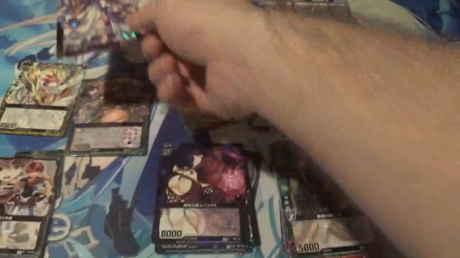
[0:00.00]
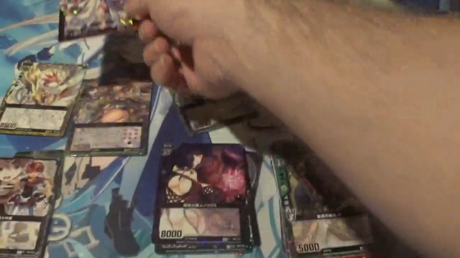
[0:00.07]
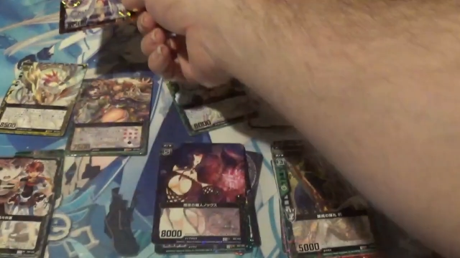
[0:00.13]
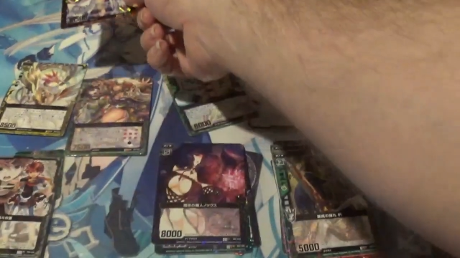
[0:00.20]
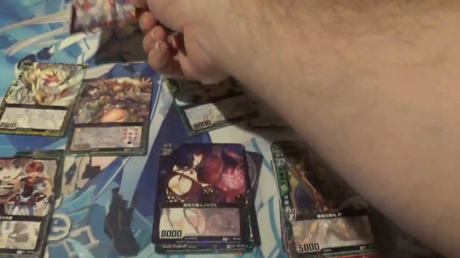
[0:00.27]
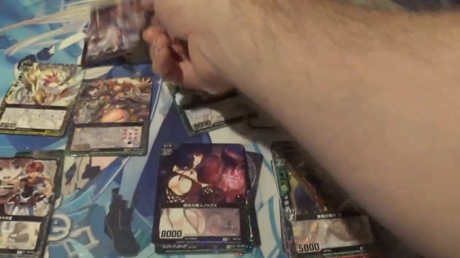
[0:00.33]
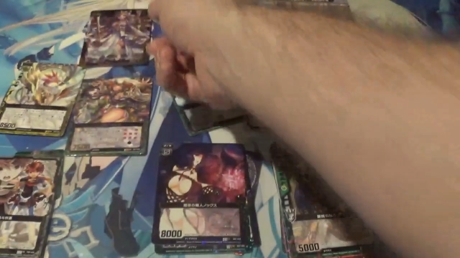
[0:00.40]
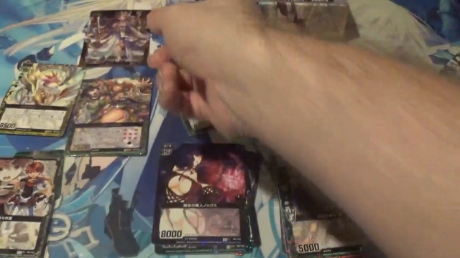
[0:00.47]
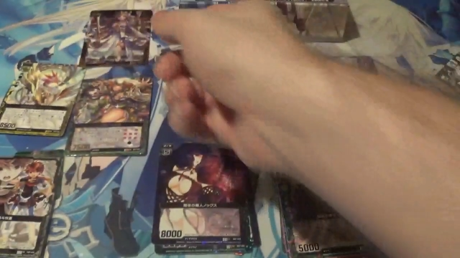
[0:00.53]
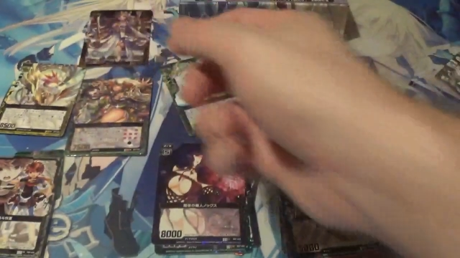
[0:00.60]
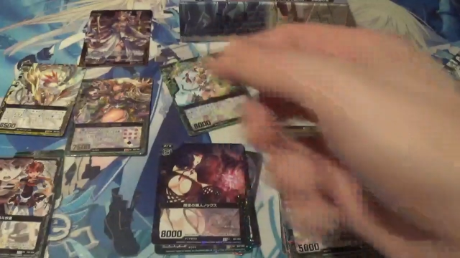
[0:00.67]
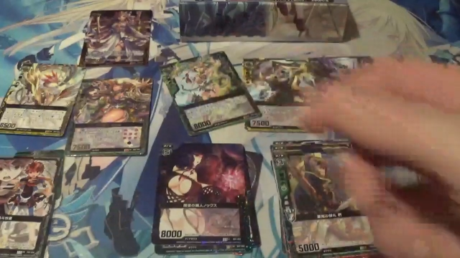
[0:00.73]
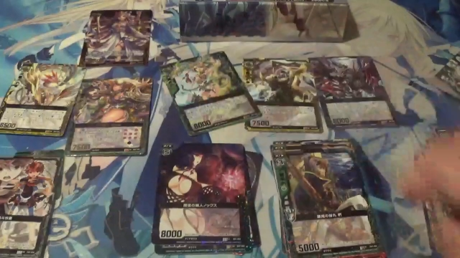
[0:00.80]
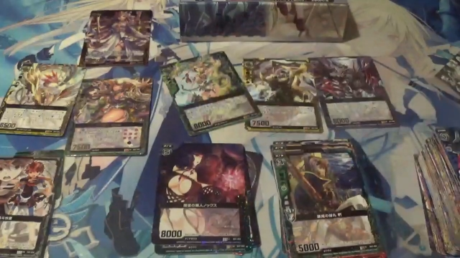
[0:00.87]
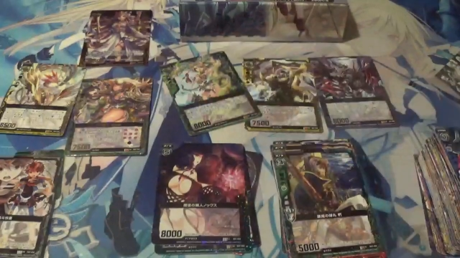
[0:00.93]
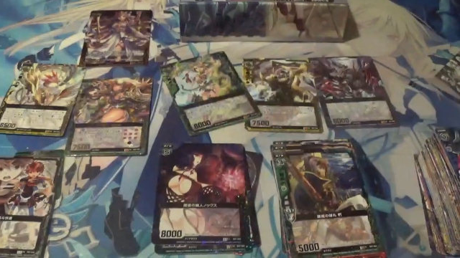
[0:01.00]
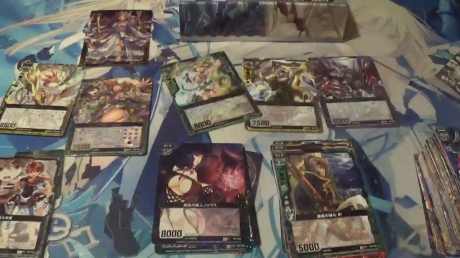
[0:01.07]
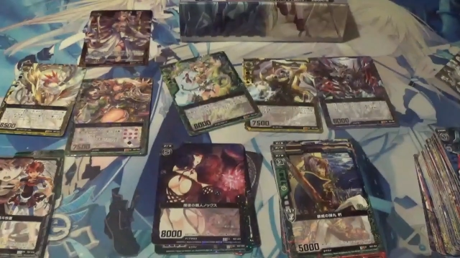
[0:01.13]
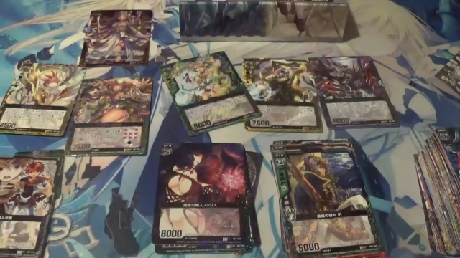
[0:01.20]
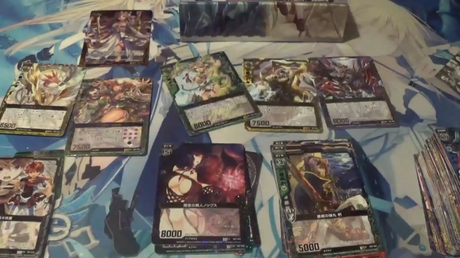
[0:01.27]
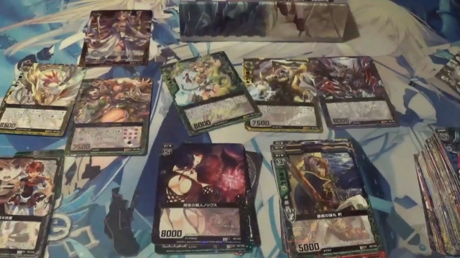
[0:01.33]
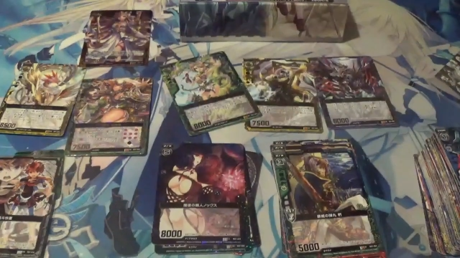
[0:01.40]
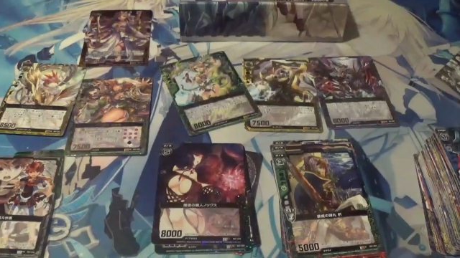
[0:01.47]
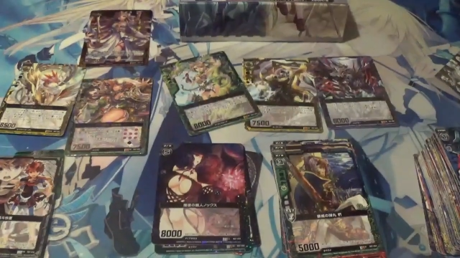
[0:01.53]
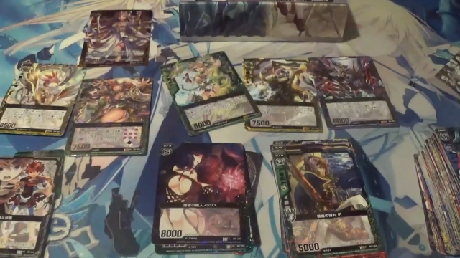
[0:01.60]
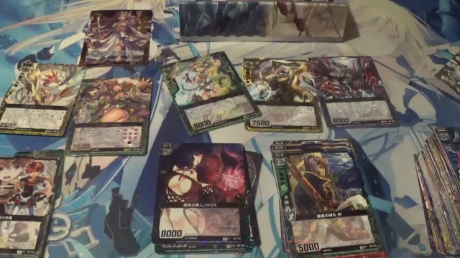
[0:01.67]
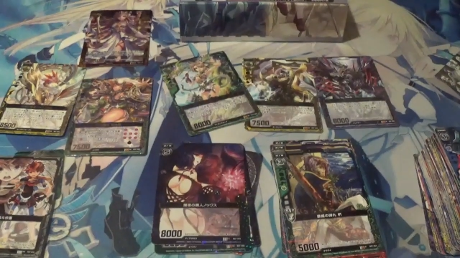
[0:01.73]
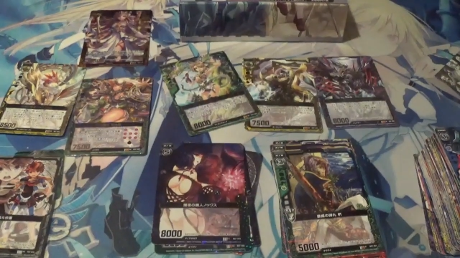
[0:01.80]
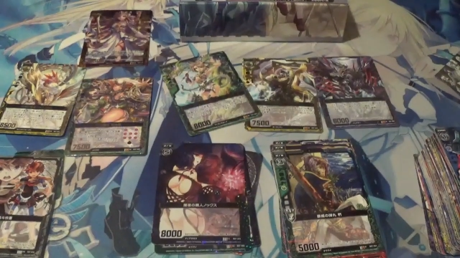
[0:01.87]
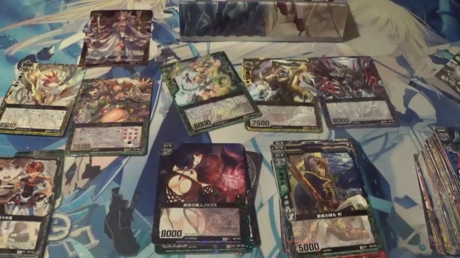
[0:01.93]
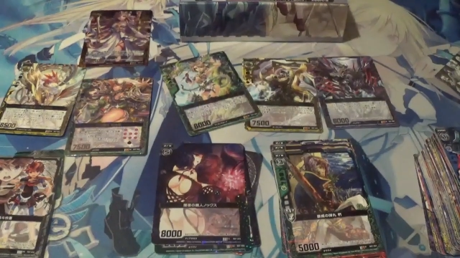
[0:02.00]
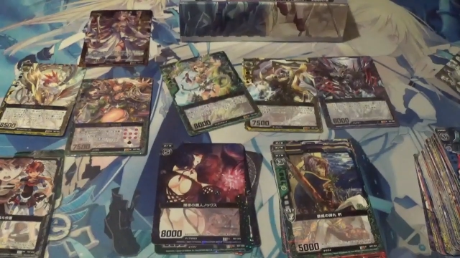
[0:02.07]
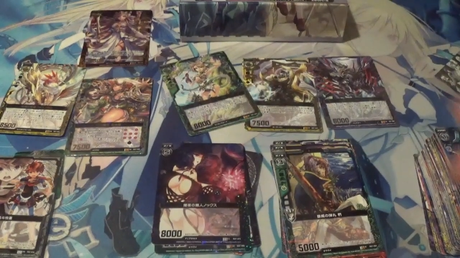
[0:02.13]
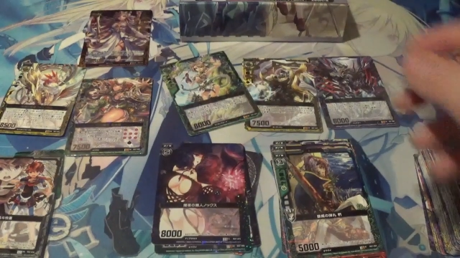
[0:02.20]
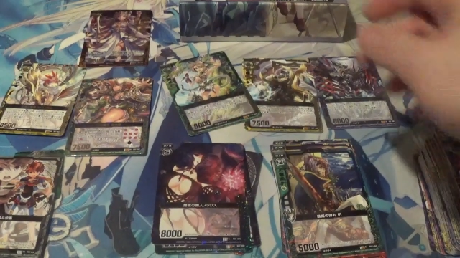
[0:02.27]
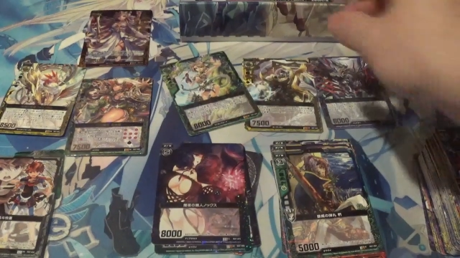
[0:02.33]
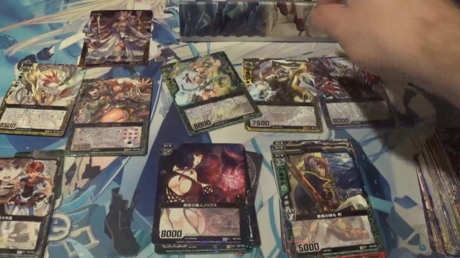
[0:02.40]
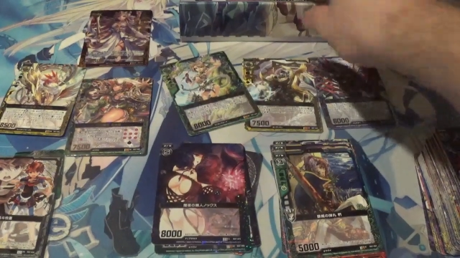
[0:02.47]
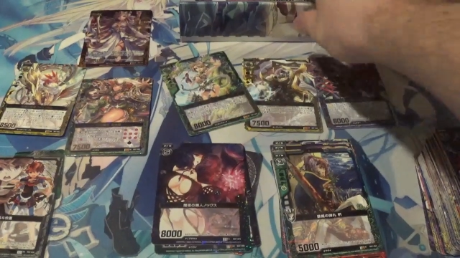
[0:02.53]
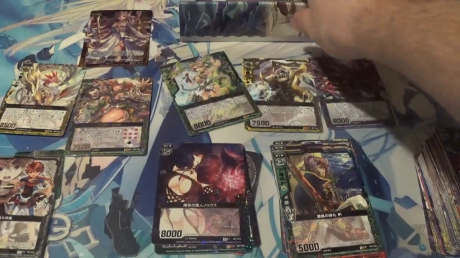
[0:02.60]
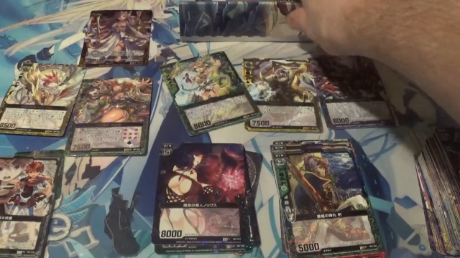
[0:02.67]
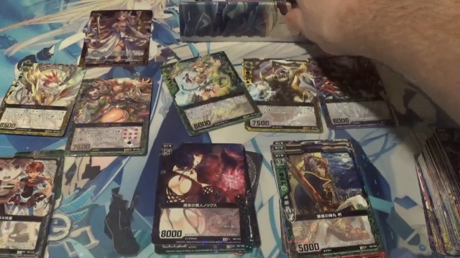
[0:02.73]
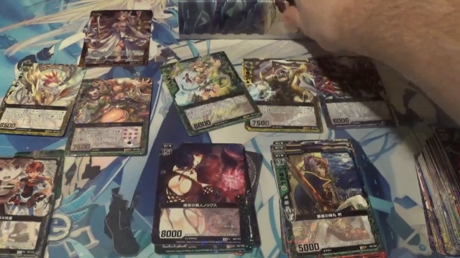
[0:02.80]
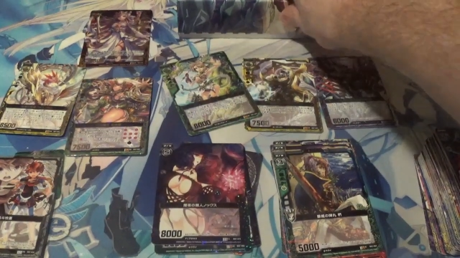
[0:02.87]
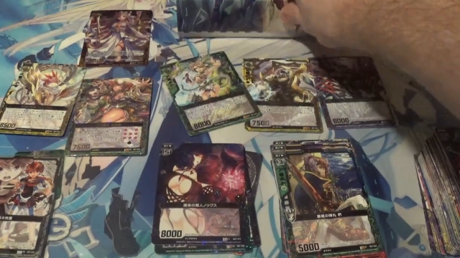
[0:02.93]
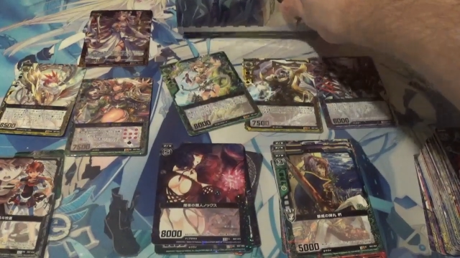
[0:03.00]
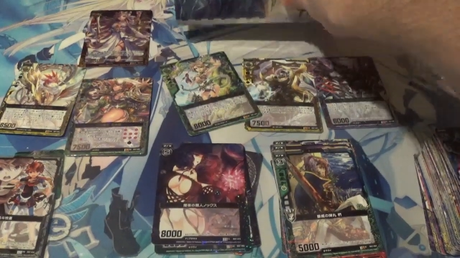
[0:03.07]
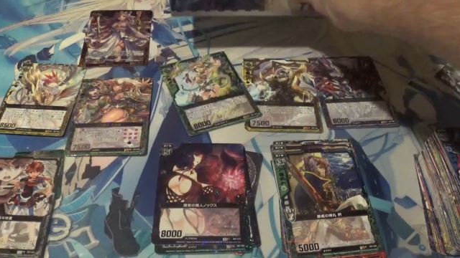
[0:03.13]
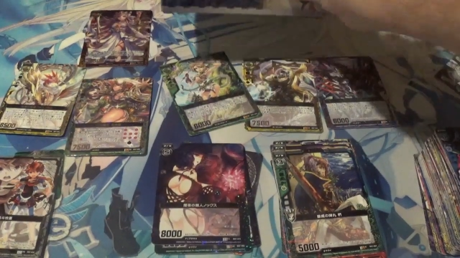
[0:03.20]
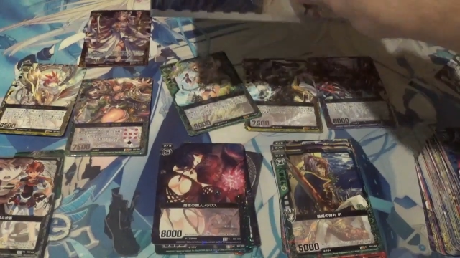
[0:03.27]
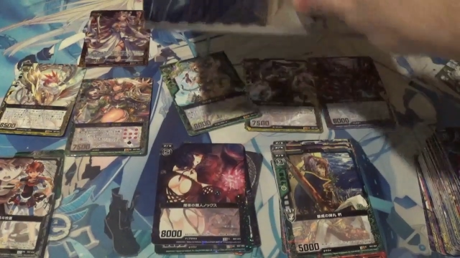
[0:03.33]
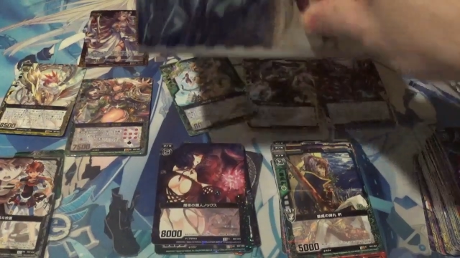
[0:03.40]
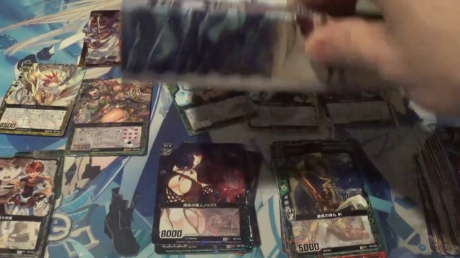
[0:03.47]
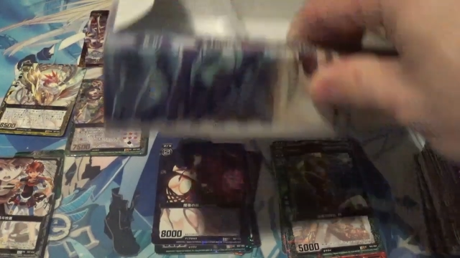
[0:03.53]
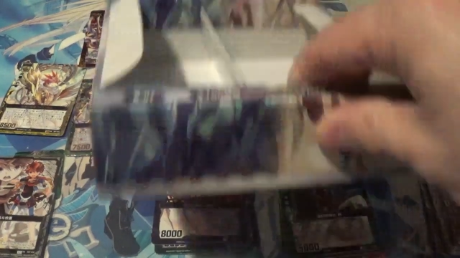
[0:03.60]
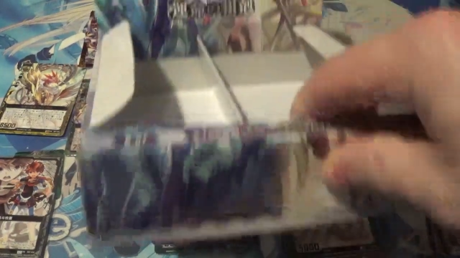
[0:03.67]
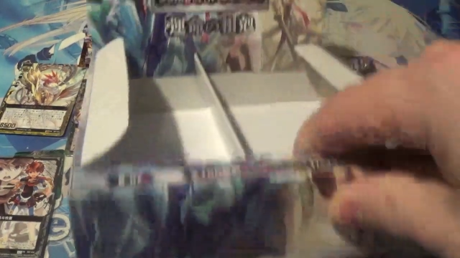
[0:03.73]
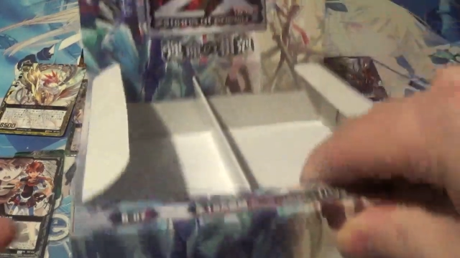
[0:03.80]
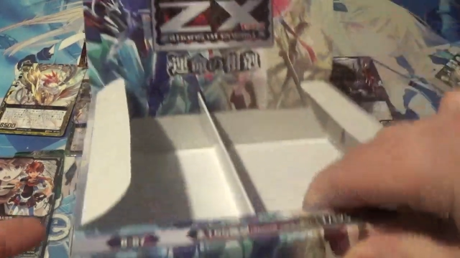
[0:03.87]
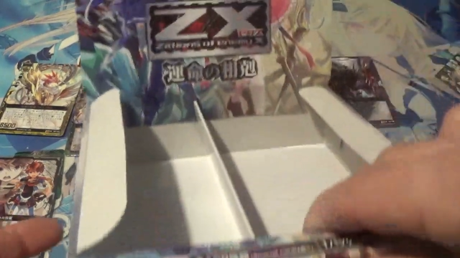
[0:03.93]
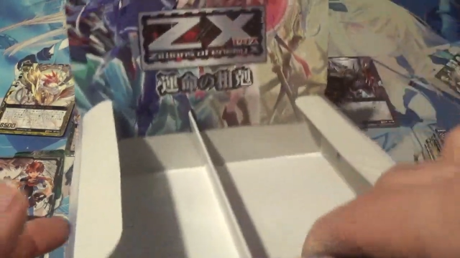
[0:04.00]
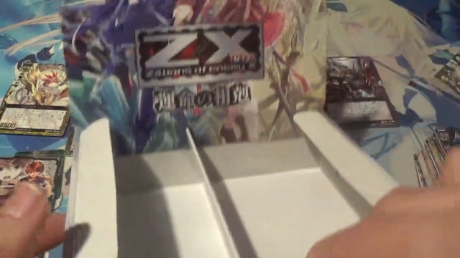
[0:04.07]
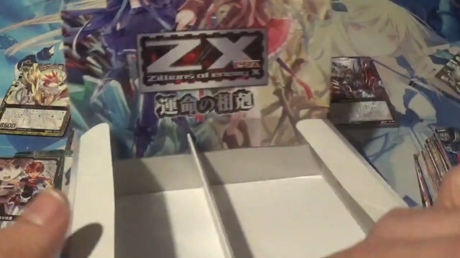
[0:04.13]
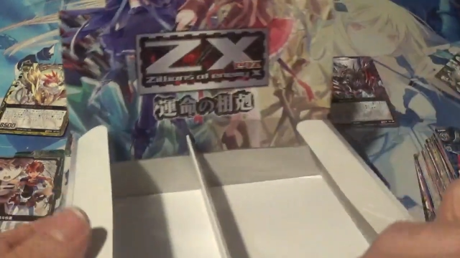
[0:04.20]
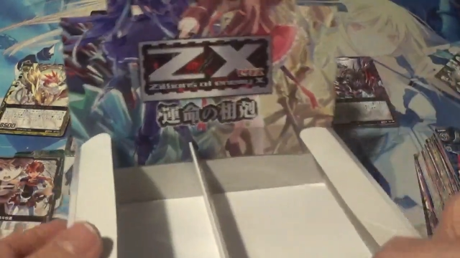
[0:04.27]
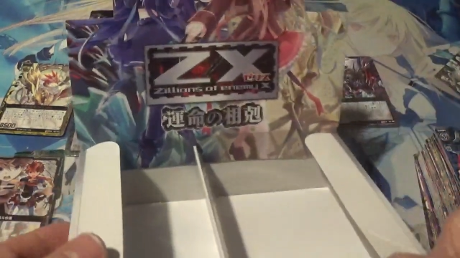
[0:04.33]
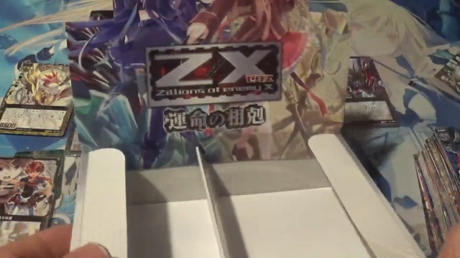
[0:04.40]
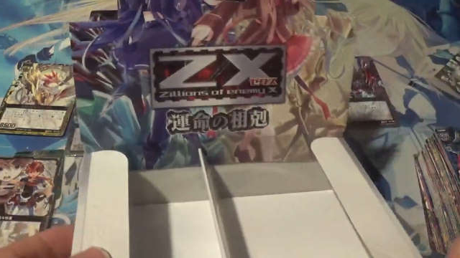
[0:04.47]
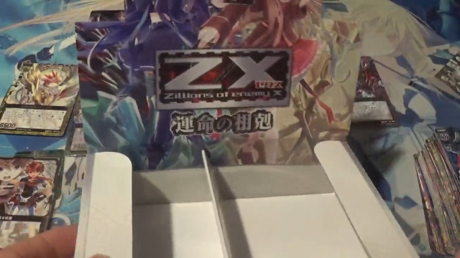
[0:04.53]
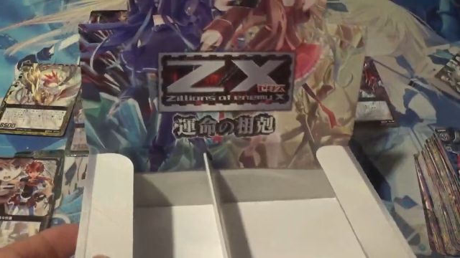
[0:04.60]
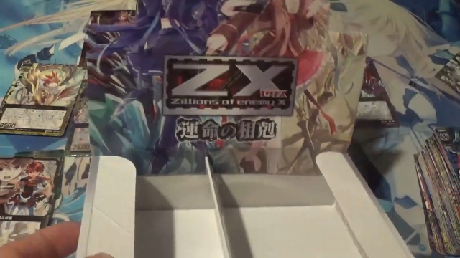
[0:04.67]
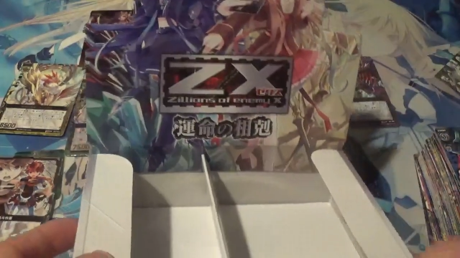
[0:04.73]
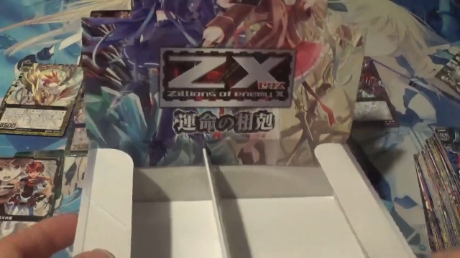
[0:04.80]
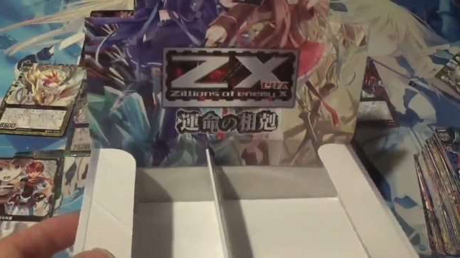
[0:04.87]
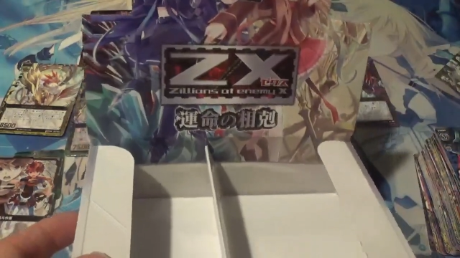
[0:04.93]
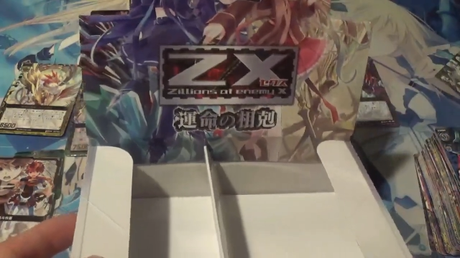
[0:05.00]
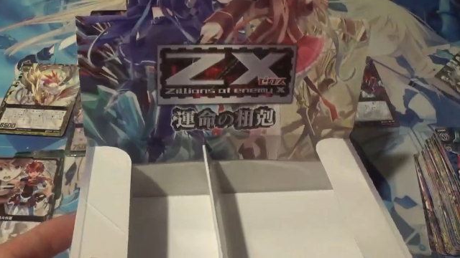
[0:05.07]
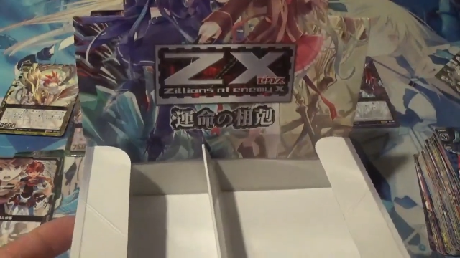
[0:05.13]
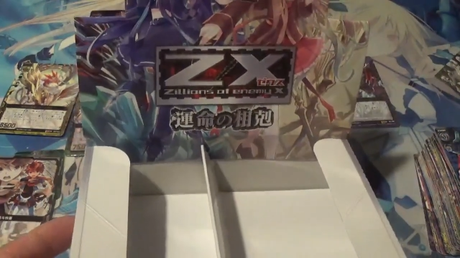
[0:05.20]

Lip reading: [unreadable: no face in view]